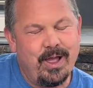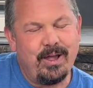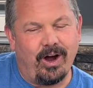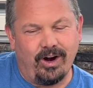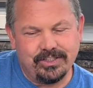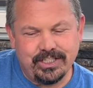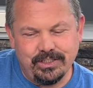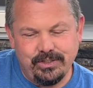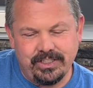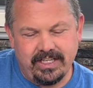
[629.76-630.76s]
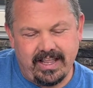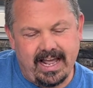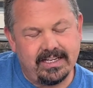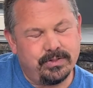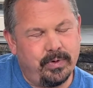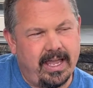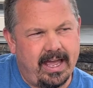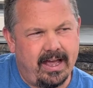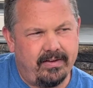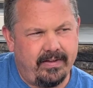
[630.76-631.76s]
Our solution to that is we
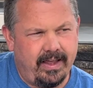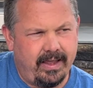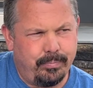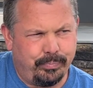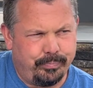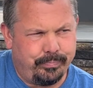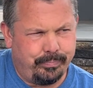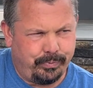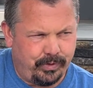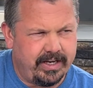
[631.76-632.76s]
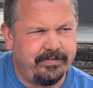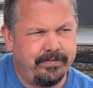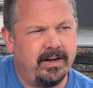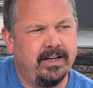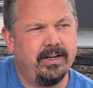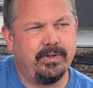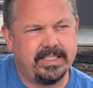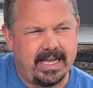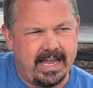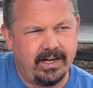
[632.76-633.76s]
have a pre-funded
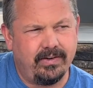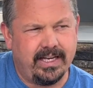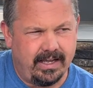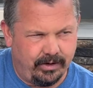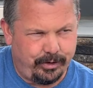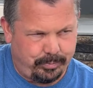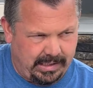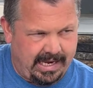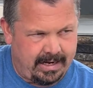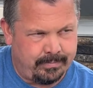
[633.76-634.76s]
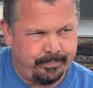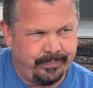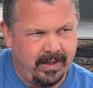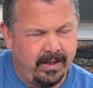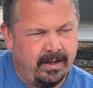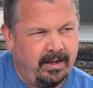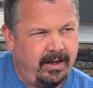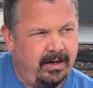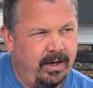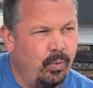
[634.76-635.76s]
retiree health plan.
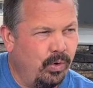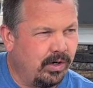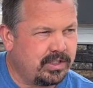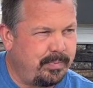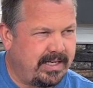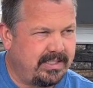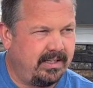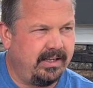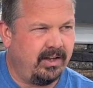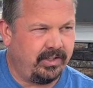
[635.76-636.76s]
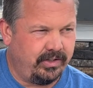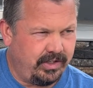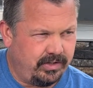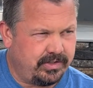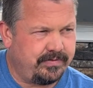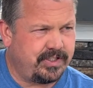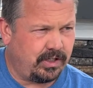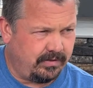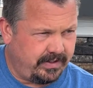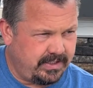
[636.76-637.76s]
And it works basically on your years of
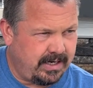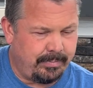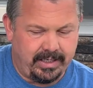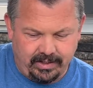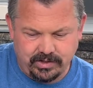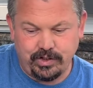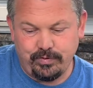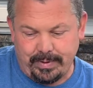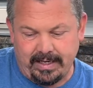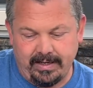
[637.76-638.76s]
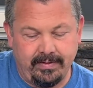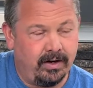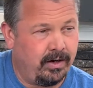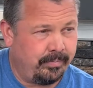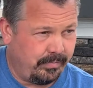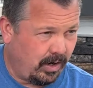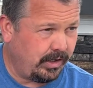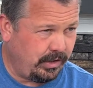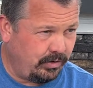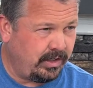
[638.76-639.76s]
service, how many years you've been in our
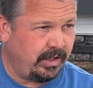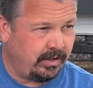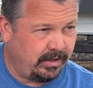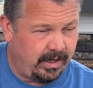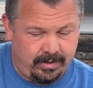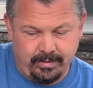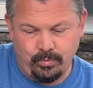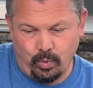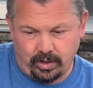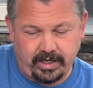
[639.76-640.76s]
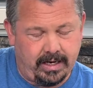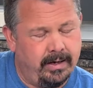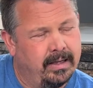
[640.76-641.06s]
union and working.